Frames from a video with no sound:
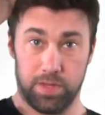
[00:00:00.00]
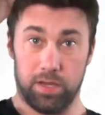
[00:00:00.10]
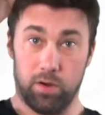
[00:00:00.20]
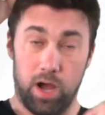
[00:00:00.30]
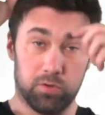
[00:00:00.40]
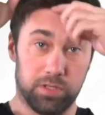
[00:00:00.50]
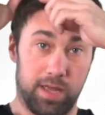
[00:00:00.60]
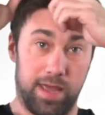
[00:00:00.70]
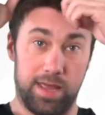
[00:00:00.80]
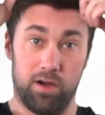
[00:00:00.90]
It'll hold
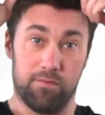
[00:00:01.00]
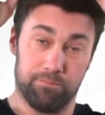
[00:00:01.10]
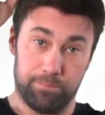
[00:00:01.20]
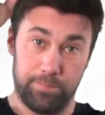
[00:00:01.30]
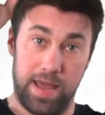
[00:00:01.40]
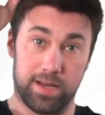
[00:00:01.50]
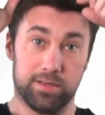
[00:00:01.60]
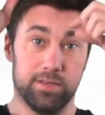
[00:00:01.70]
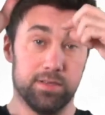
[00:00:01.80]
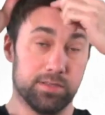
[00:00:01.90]
the hairline back
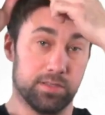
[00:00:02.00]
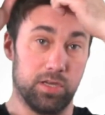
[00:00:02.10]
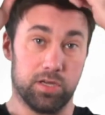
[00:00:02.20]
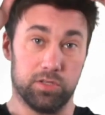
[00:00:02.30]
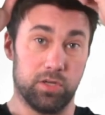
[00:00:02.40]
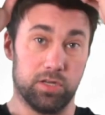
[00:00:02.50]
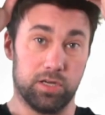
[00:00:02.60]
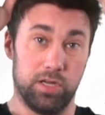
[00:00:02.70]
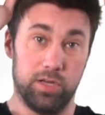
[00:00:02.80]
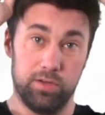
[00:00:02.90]
so you can do the
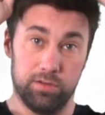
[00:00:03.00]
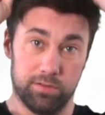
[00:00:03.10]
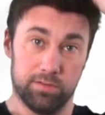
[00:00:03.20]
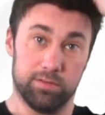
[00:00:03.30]
glue,